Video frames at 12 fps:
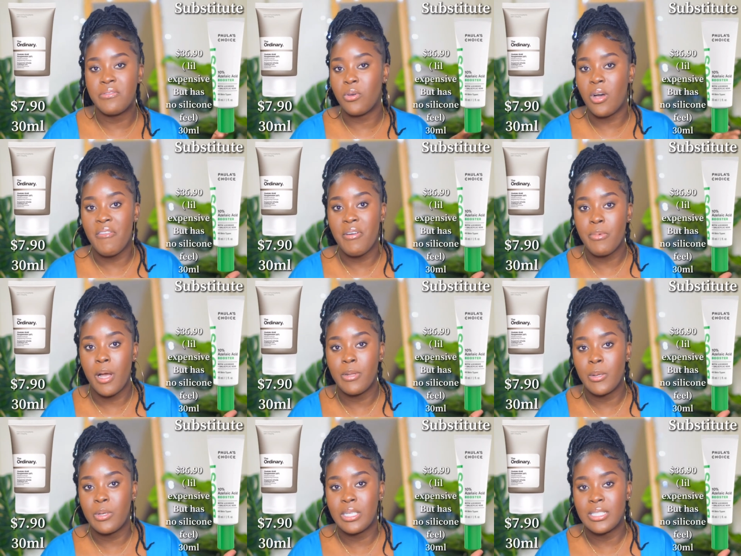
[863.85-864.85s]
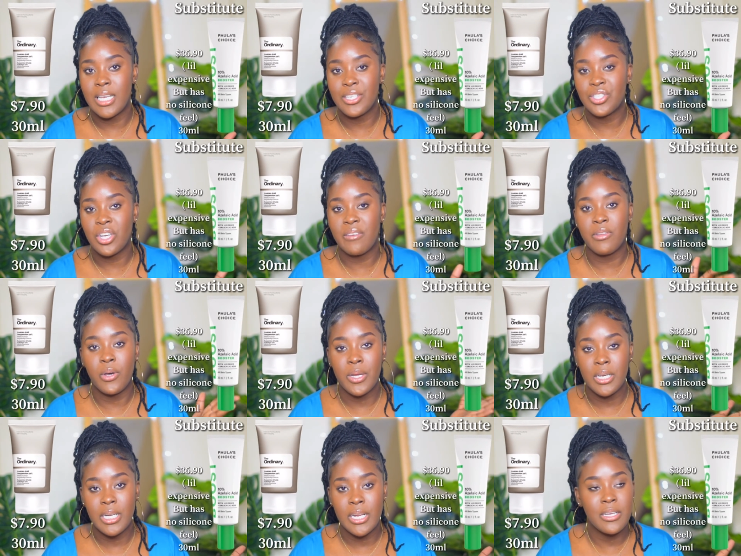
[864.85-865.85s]
If you don't have a problem with the texture of the
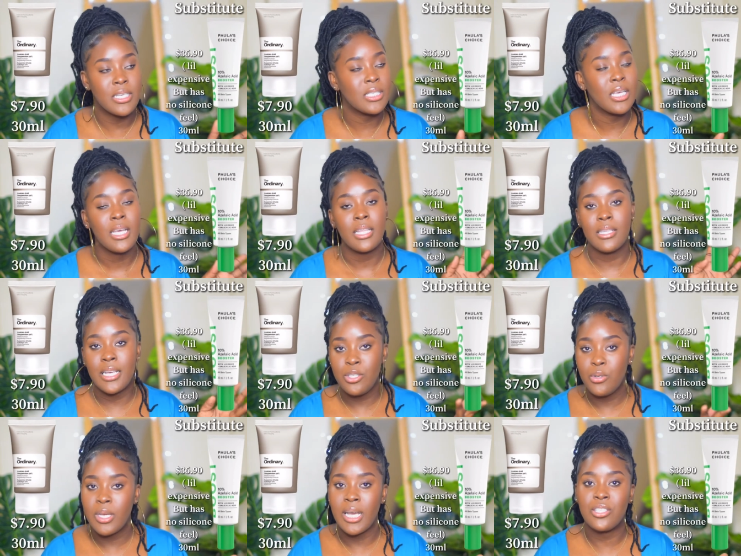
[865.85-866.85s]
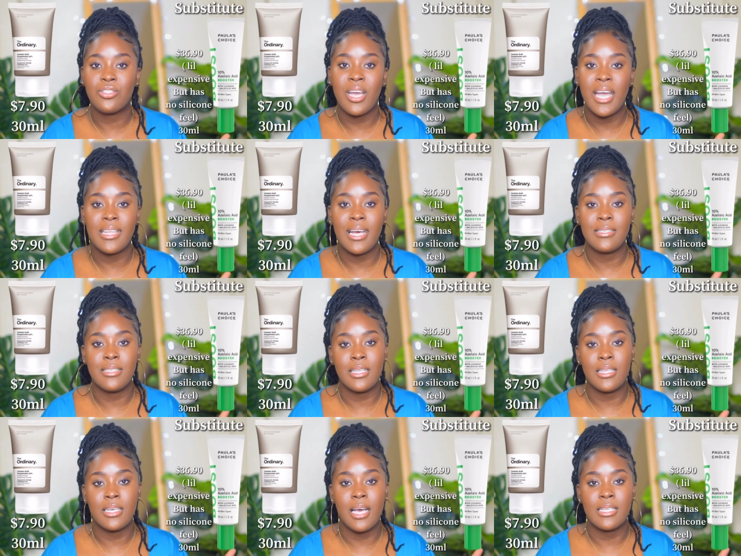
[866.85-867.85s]
ordinaries, then you can try the
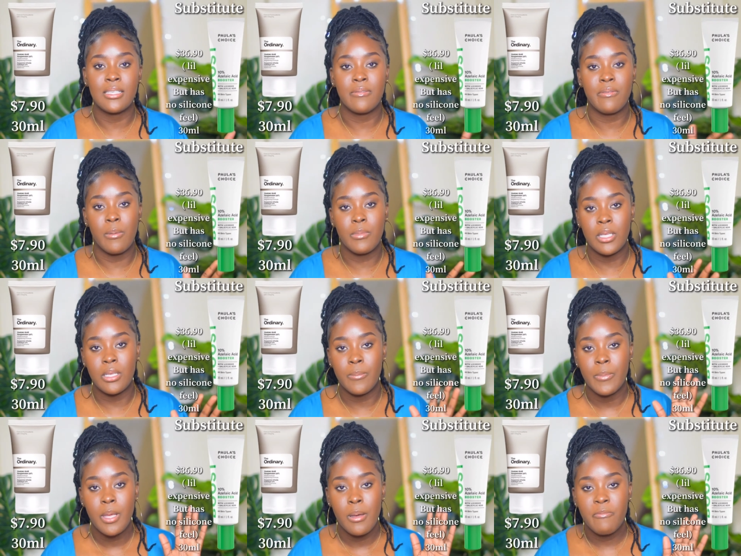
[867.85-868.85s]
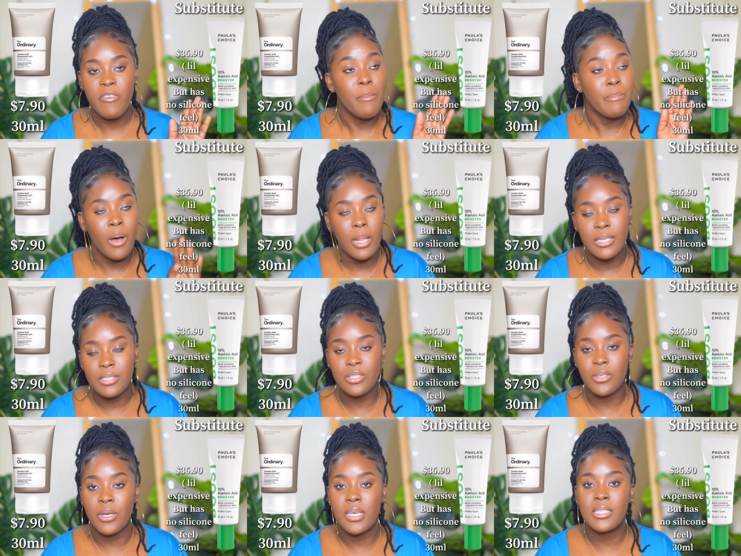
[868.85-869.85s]
azelaic acid from the from
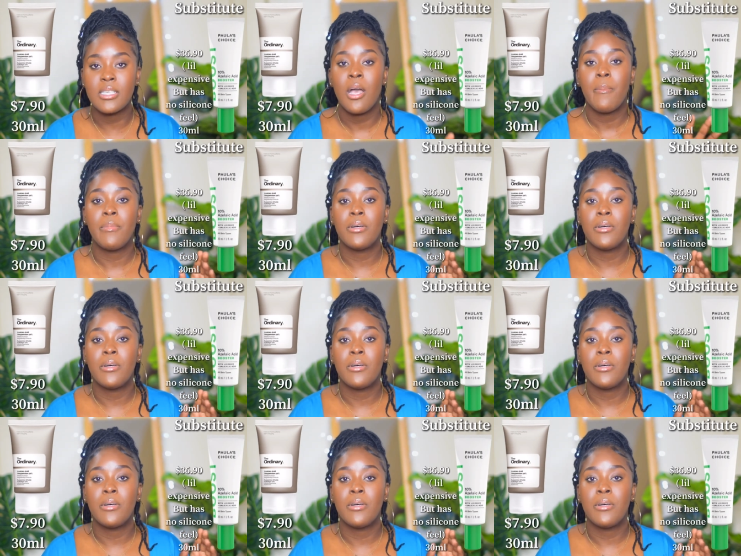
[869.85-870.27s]
Paula's Choice.